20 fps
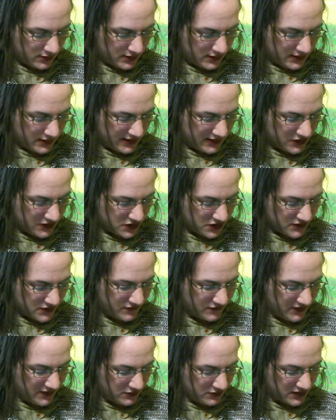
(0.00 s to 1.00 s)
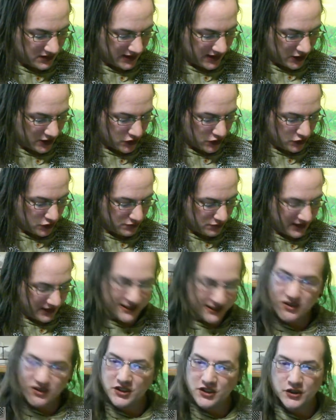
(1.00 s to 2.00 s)
It just feels like a good place
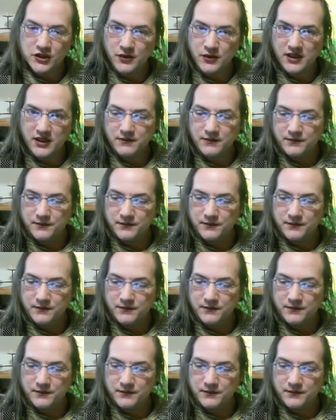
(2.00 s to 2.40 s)
to do it.